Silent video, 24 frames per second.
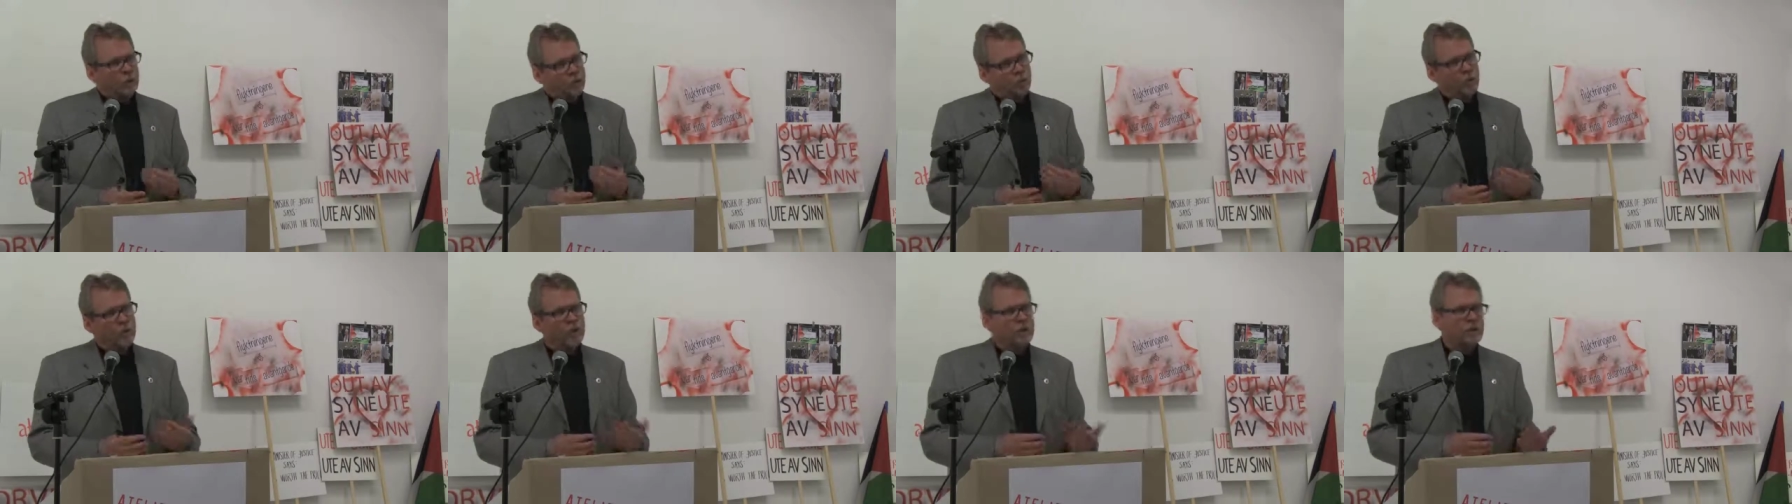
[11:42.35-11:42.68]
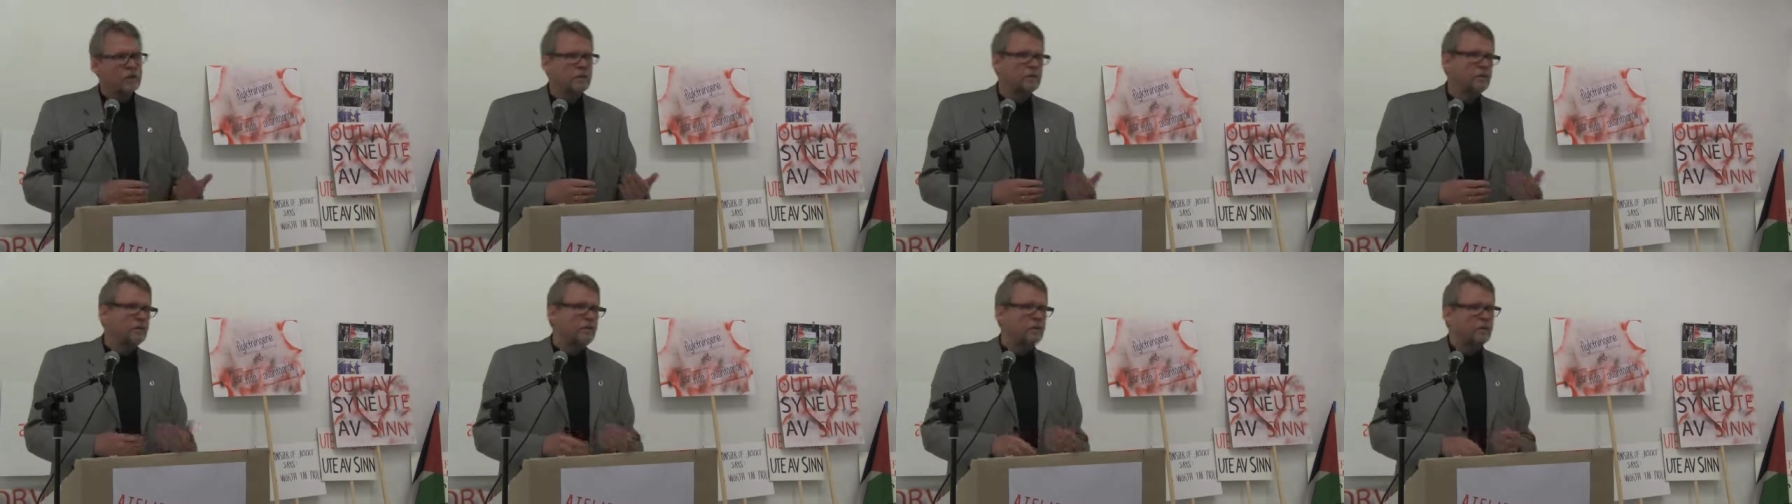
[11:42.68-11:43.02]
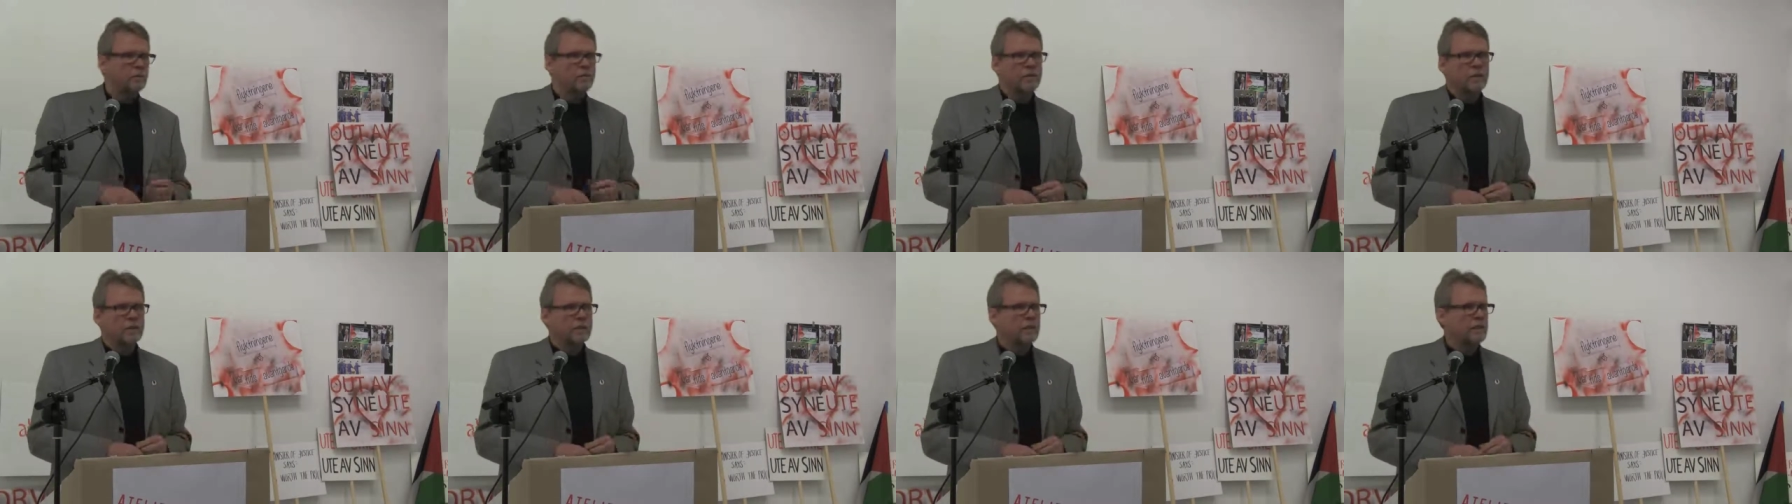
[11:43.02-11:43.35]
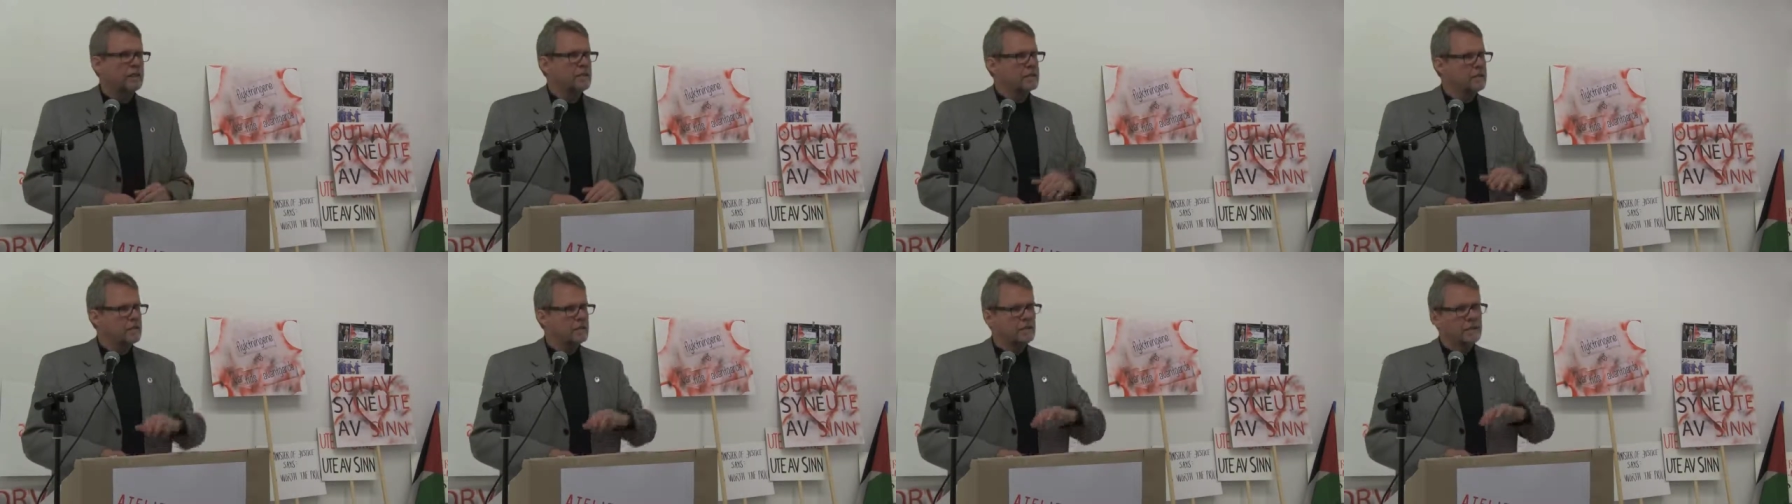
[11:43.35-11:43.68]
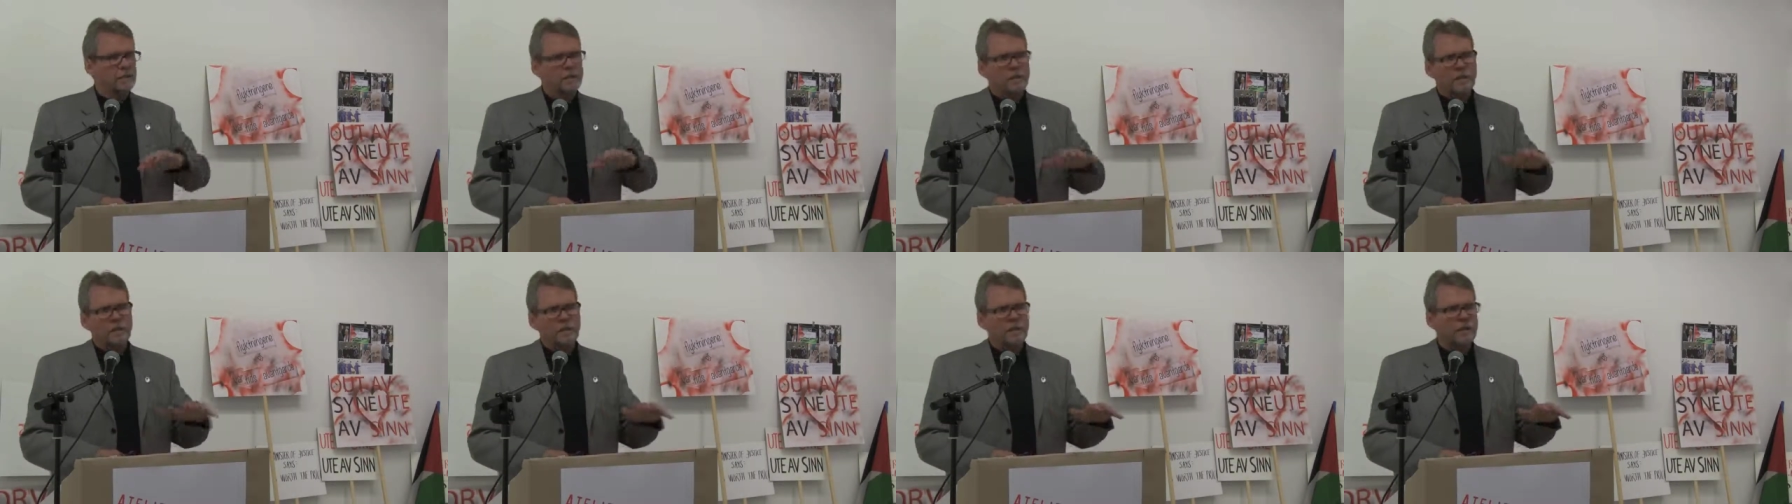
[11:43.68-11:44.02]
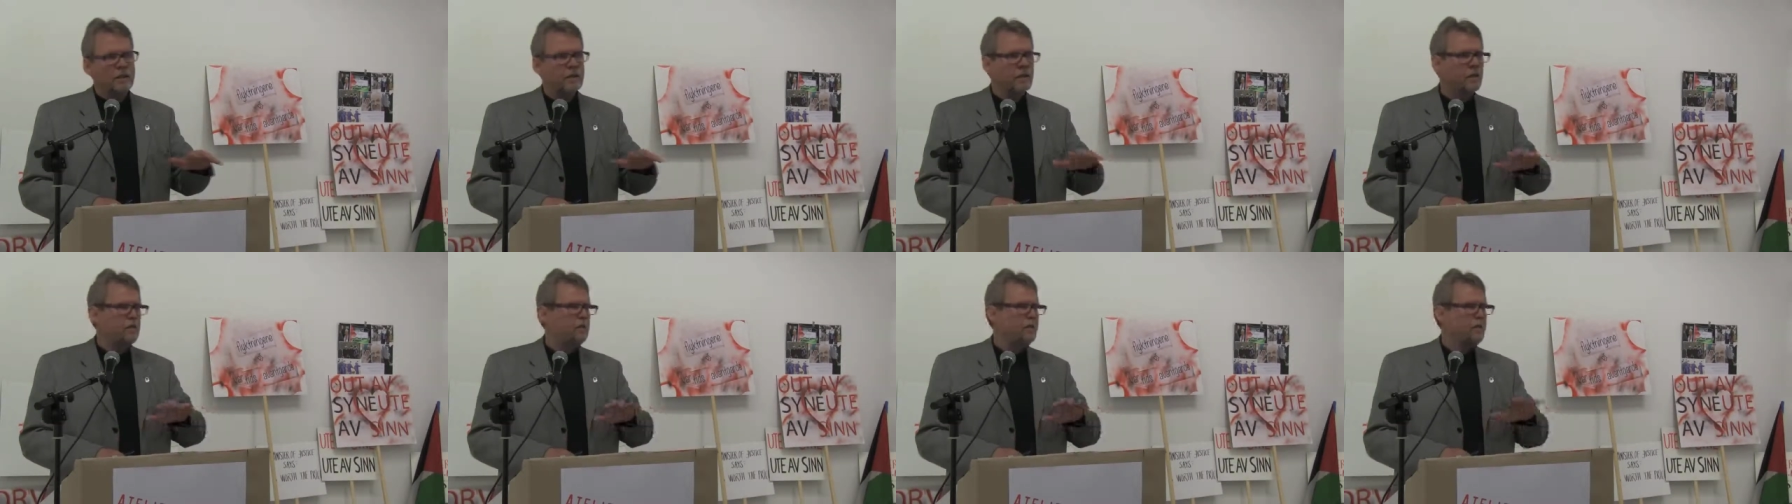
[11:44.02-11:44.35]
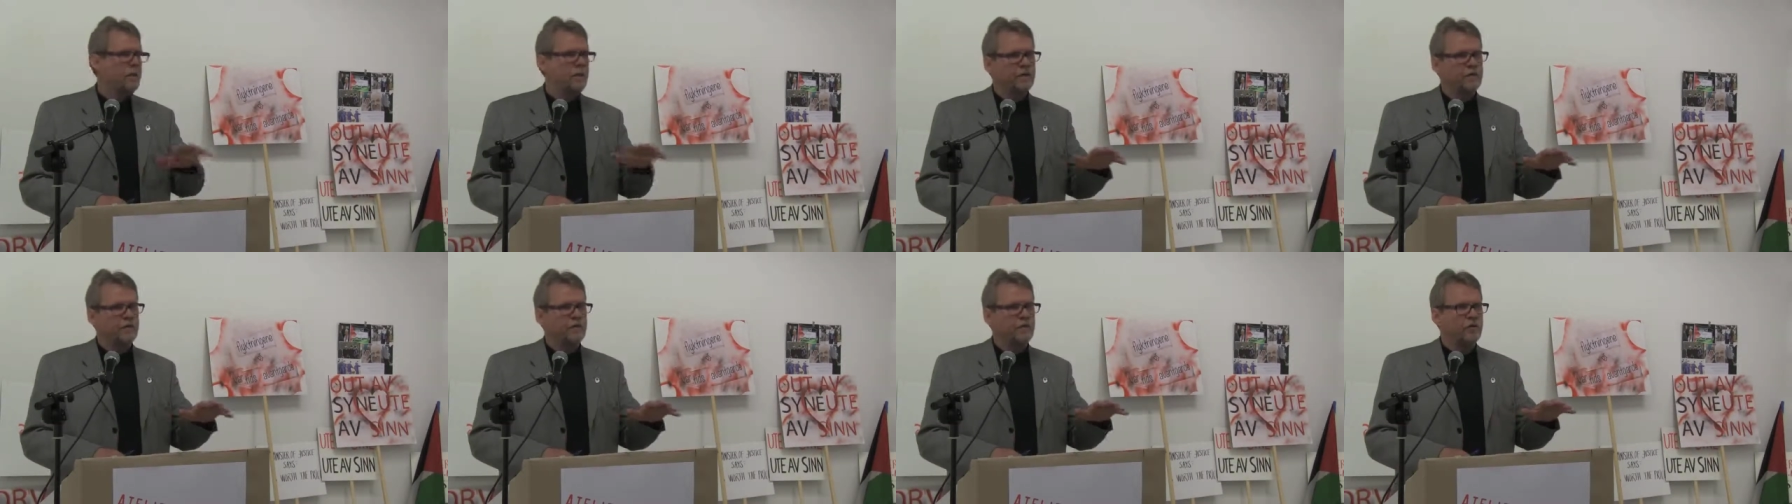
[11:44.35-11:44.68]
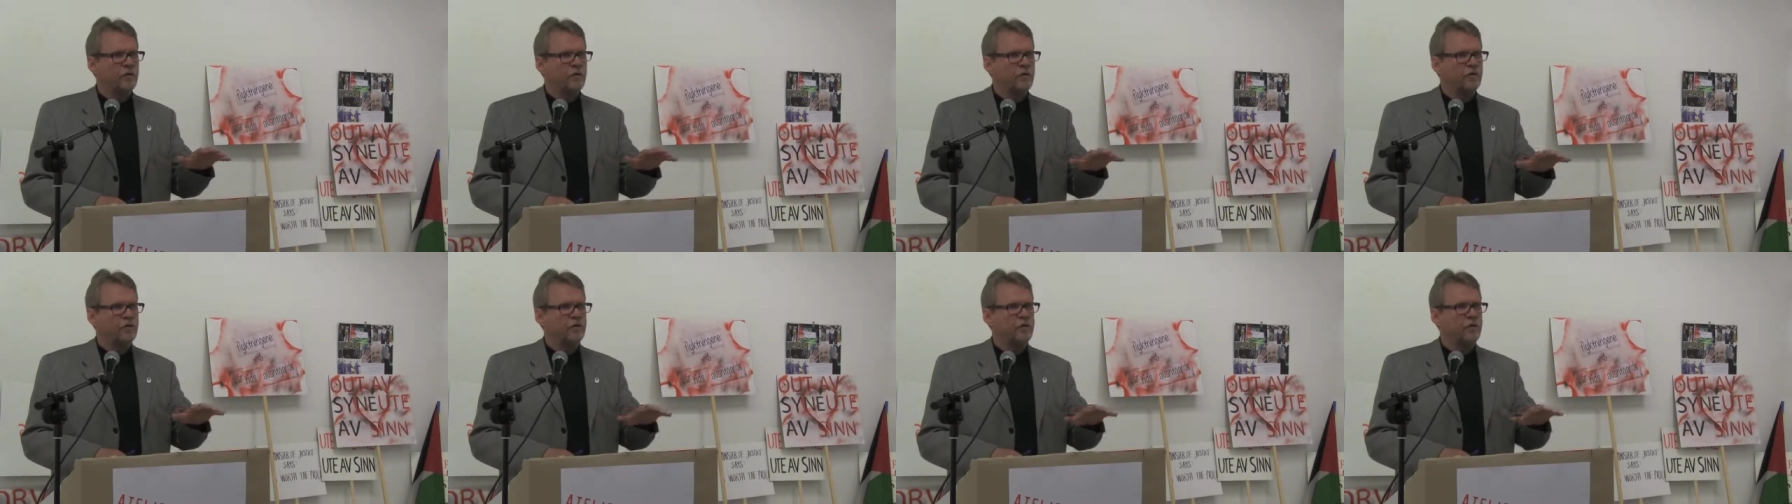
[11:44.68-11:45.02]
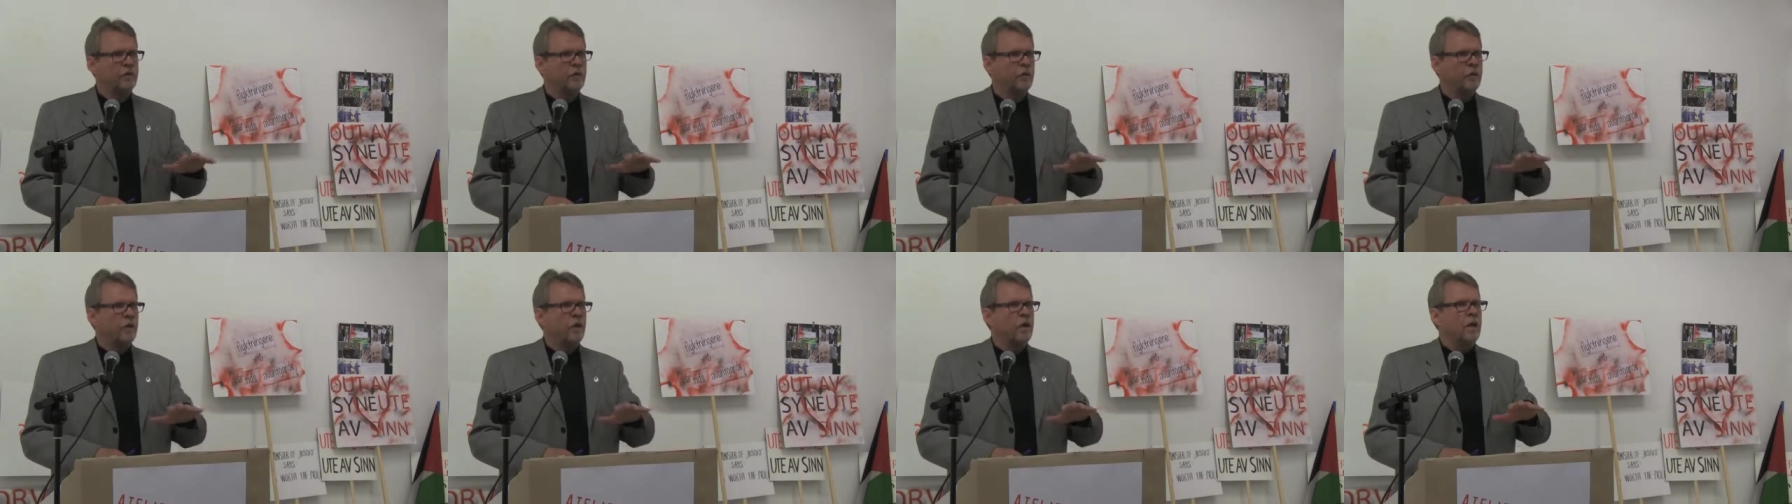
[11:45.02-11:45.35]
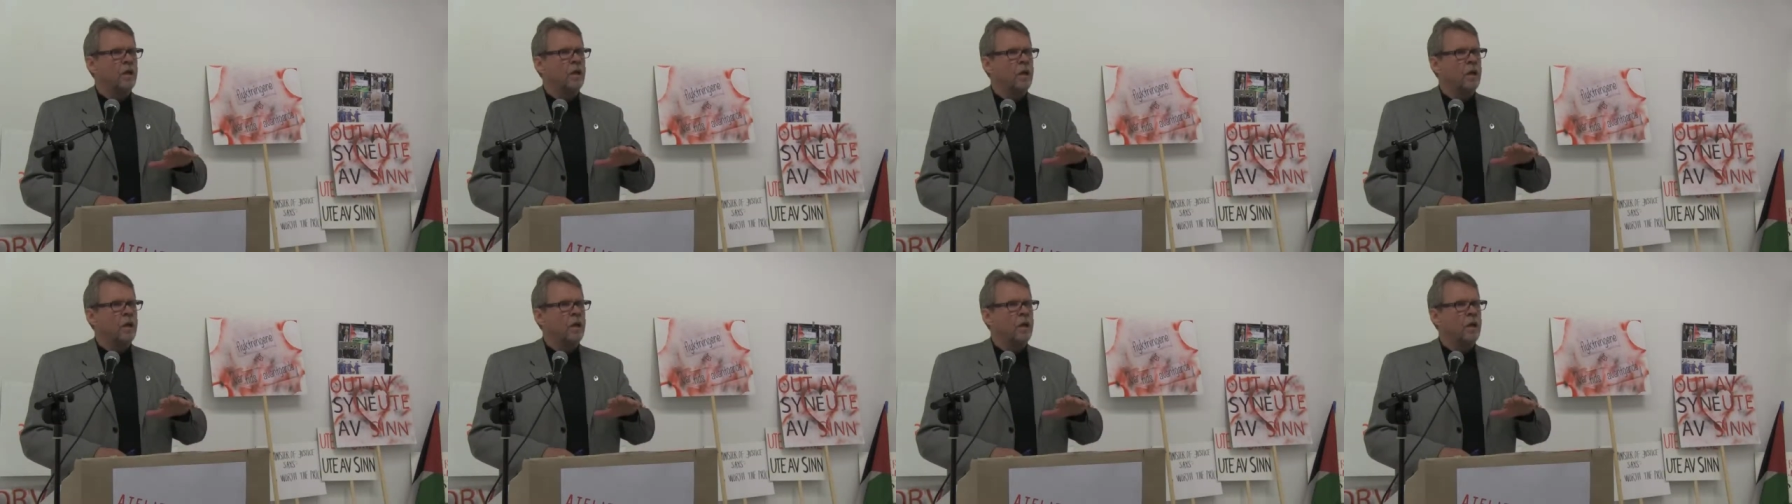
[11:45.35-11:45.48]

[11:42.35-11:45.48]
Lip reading: We are more or less in the picture of